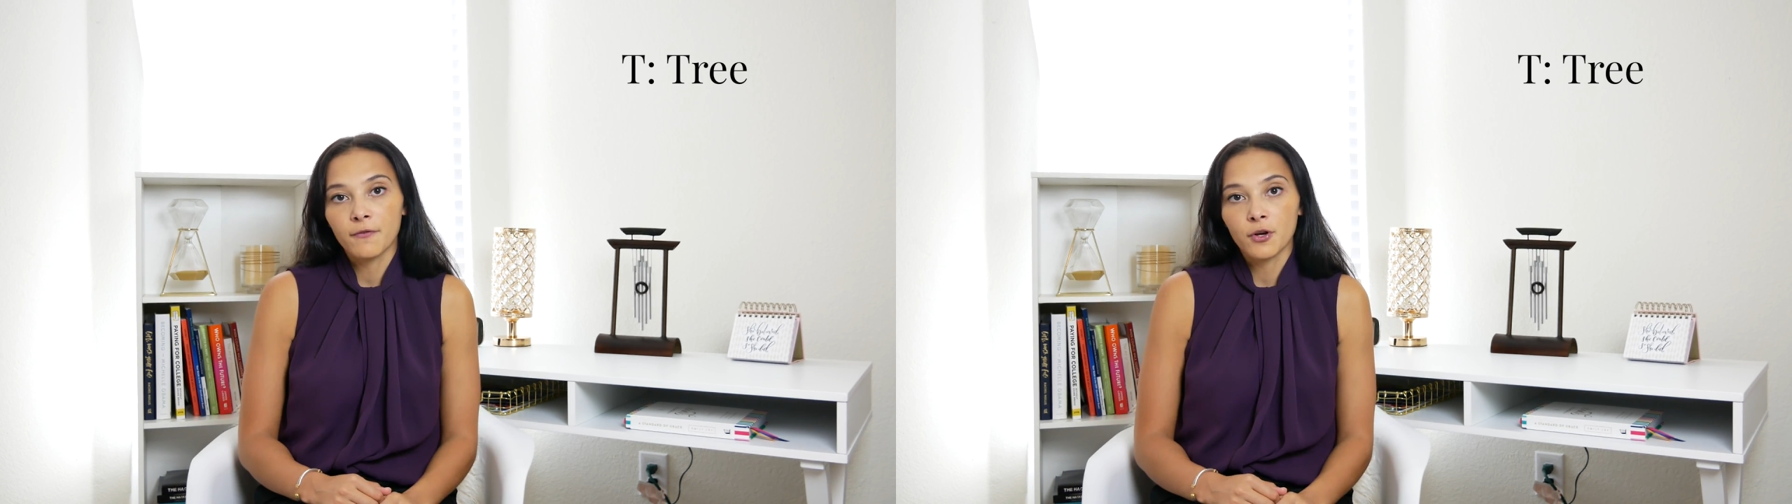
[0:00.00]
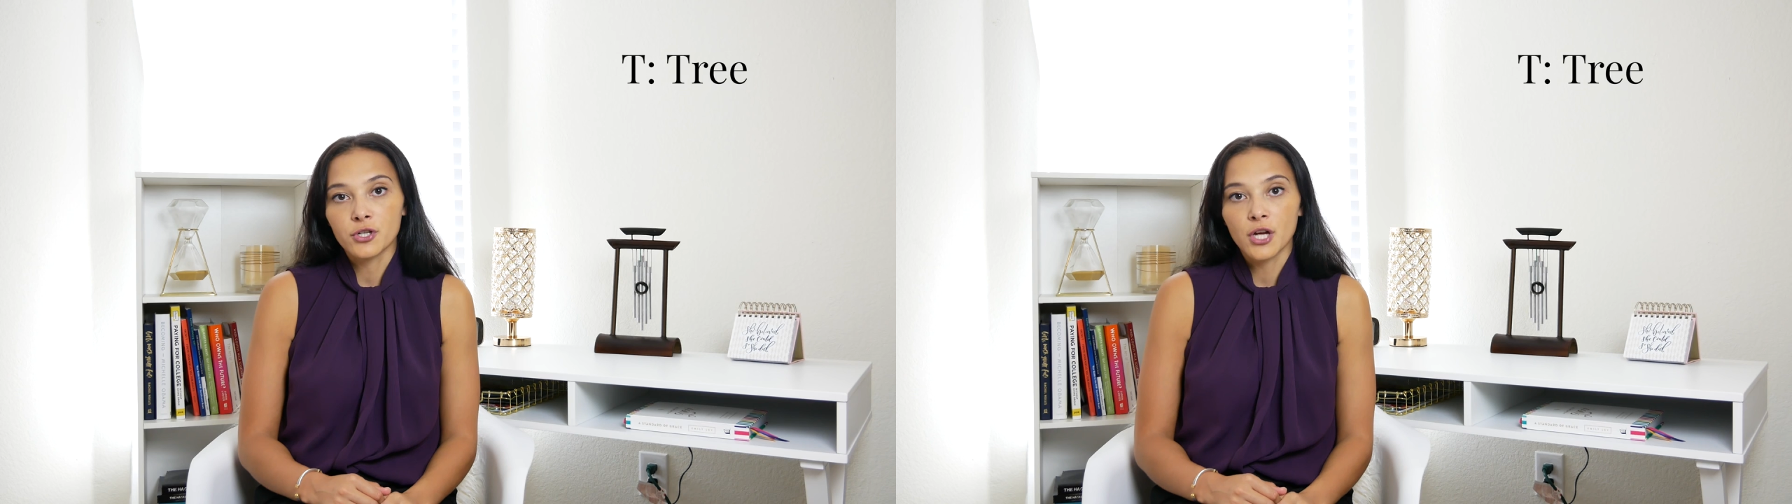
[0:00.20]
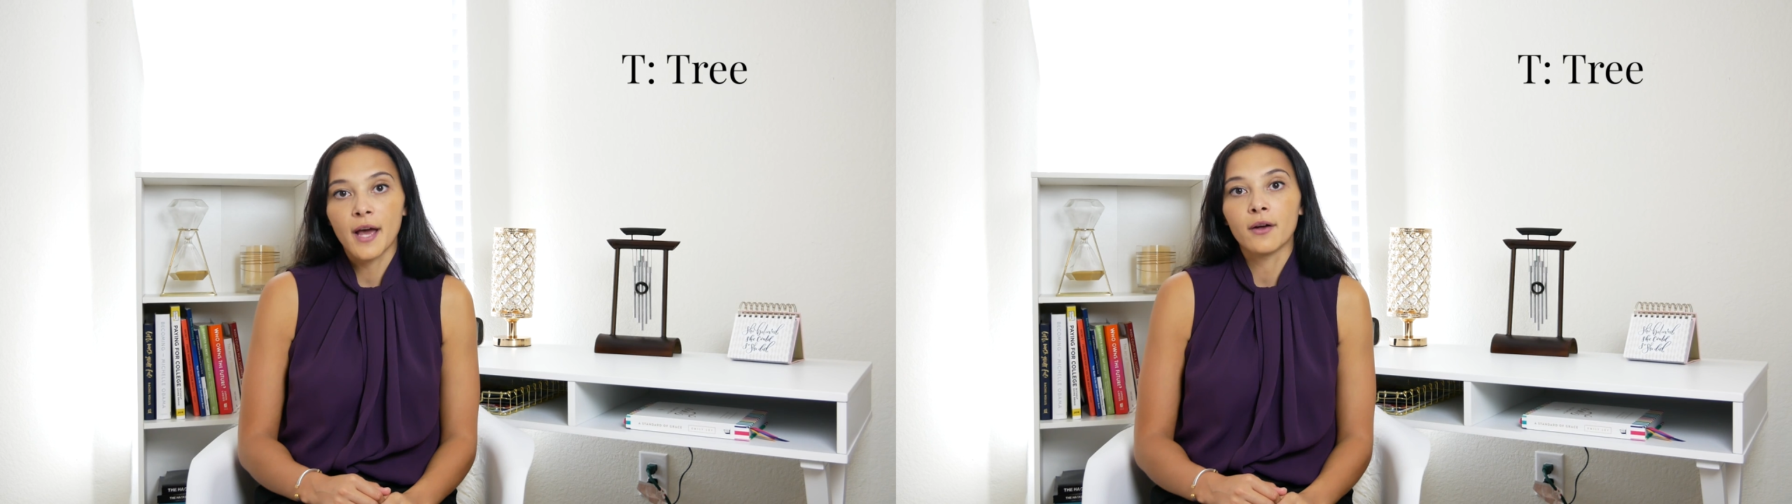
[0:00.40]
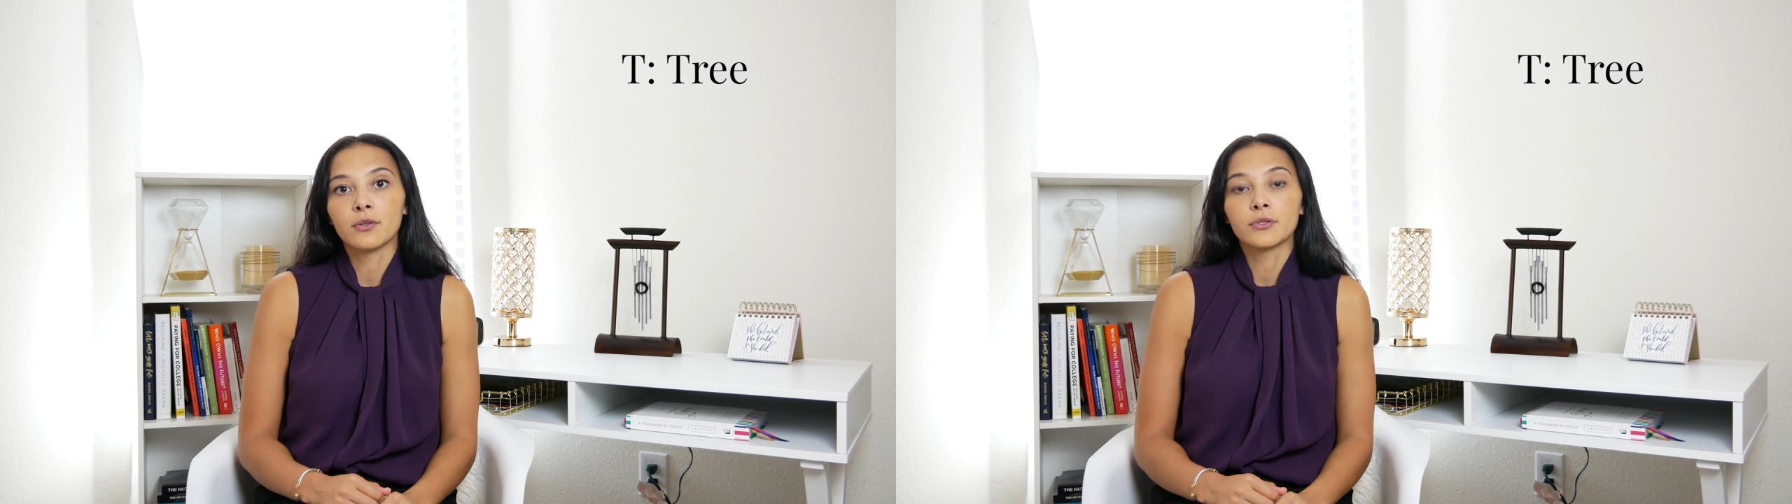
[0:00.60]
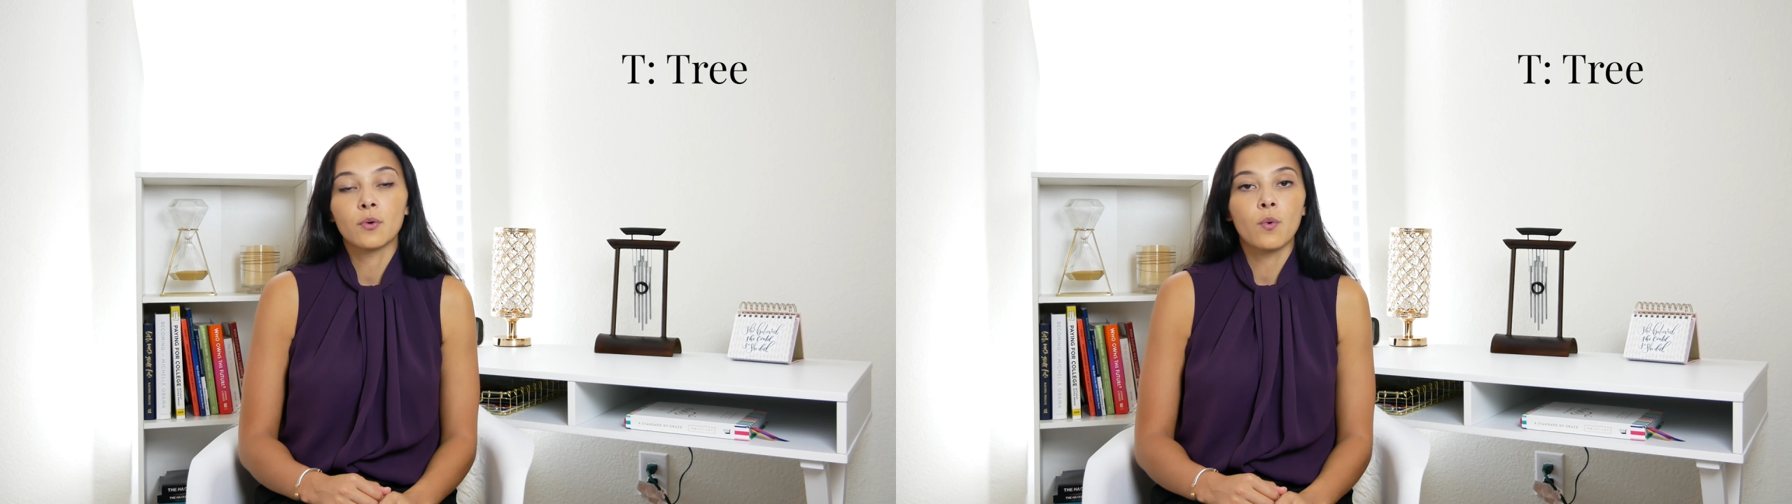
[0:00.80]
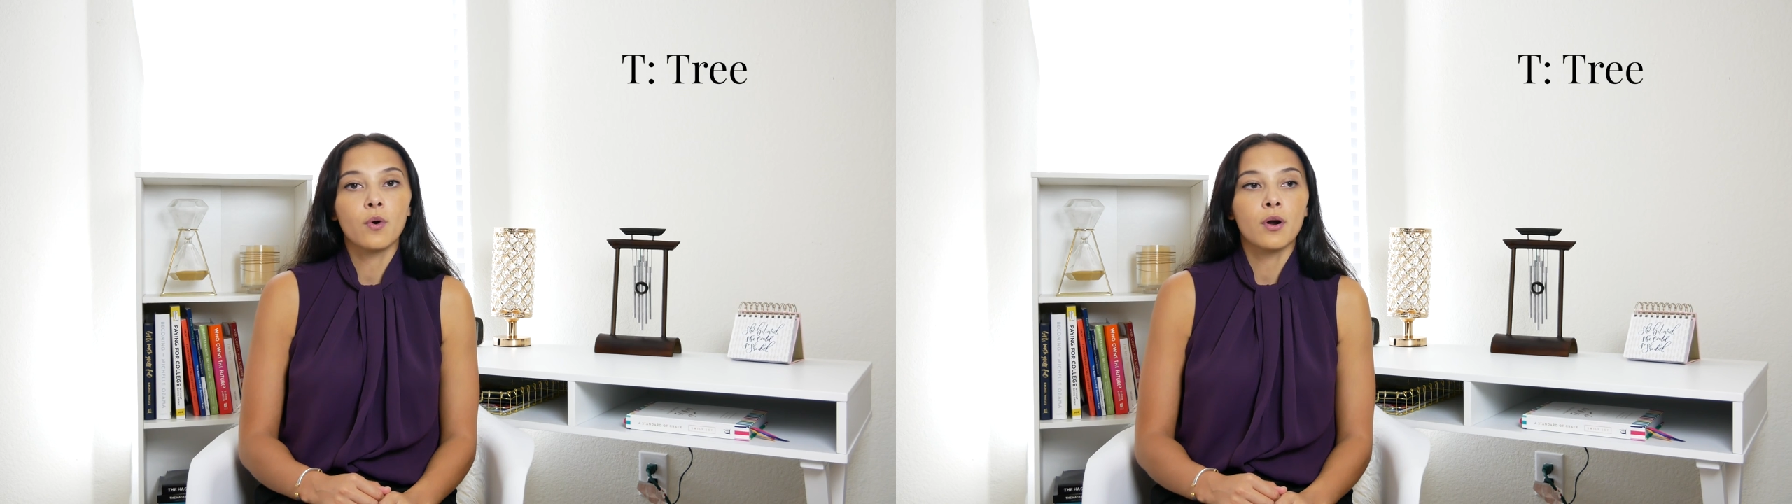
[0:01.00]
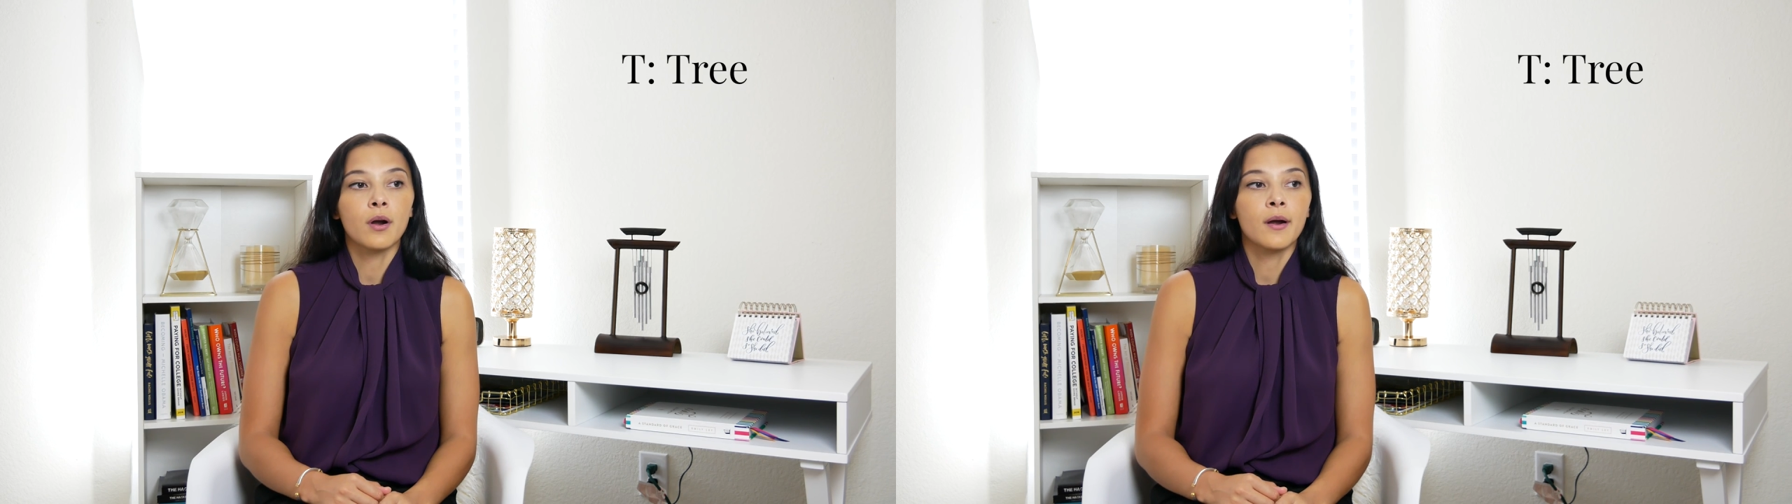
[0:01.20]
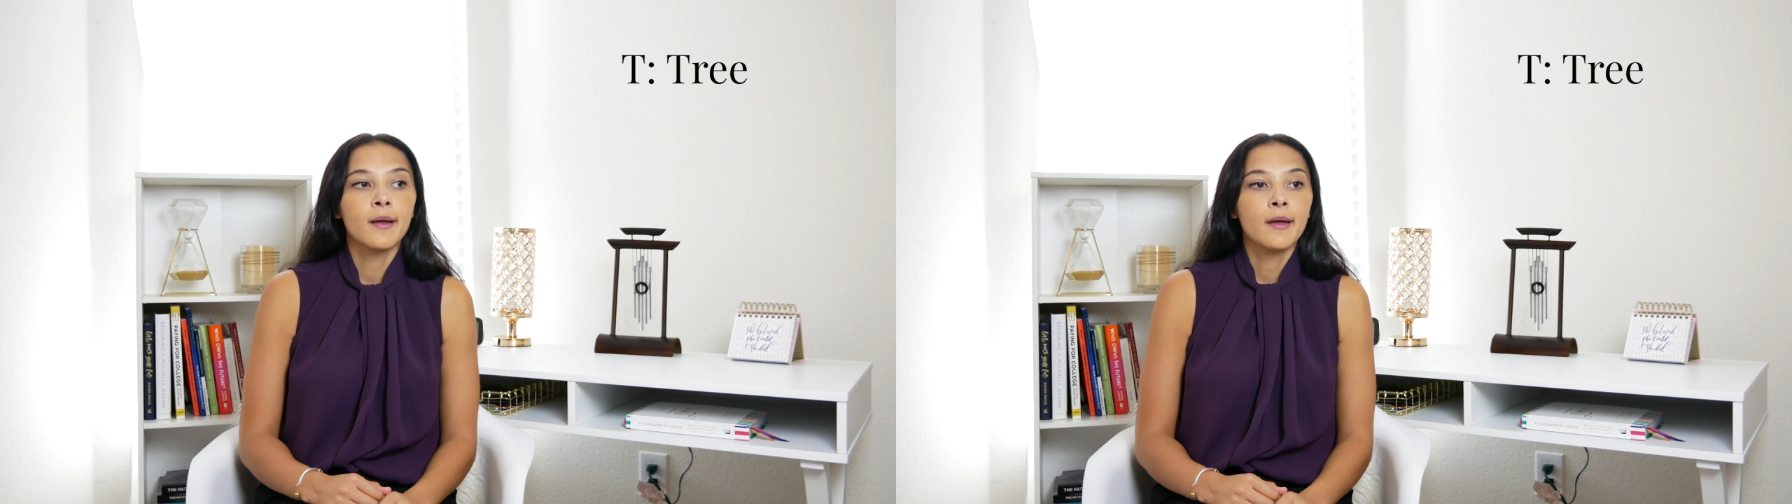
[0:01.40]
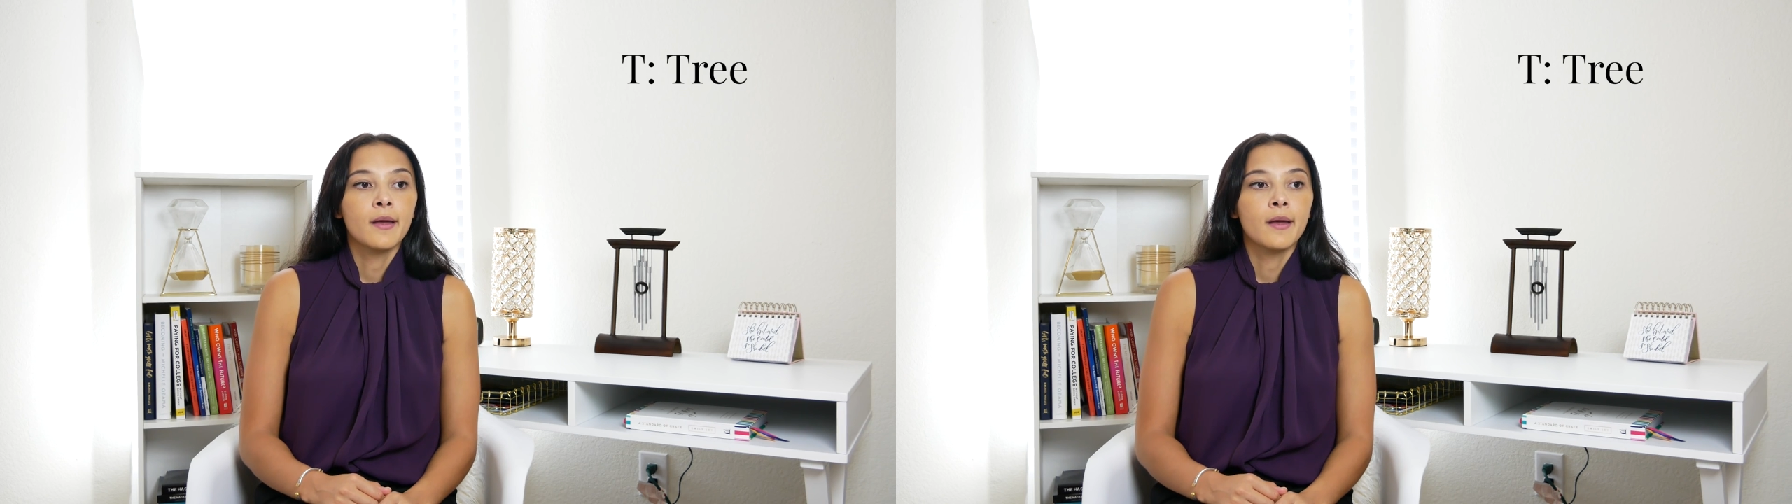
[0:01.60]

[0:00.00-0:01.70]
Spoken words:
for your child, or